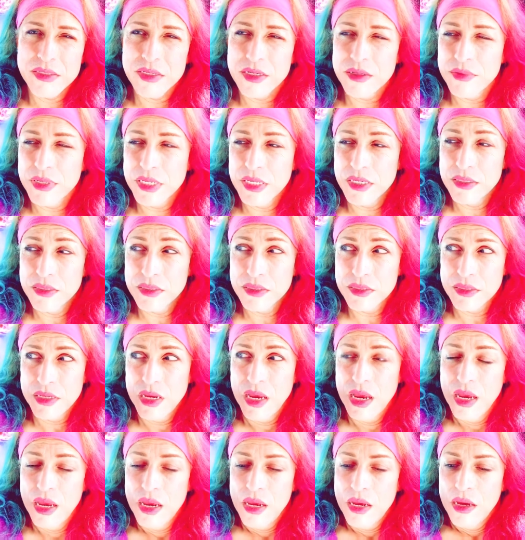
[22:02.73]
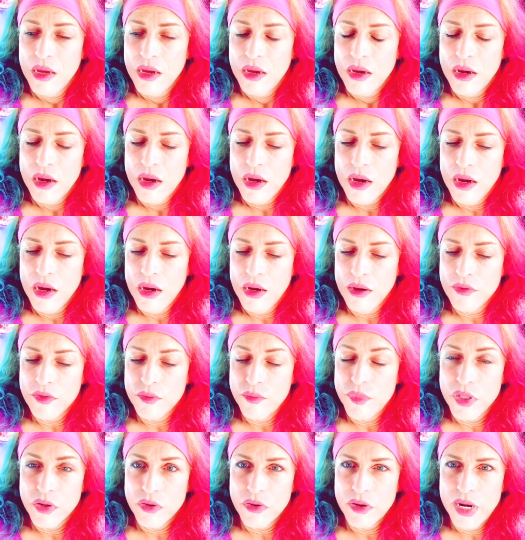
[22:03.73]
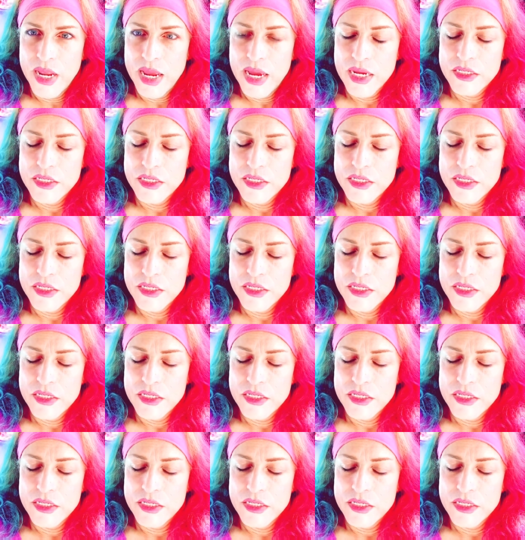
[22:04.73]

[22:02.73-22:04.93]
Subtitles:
because the Miller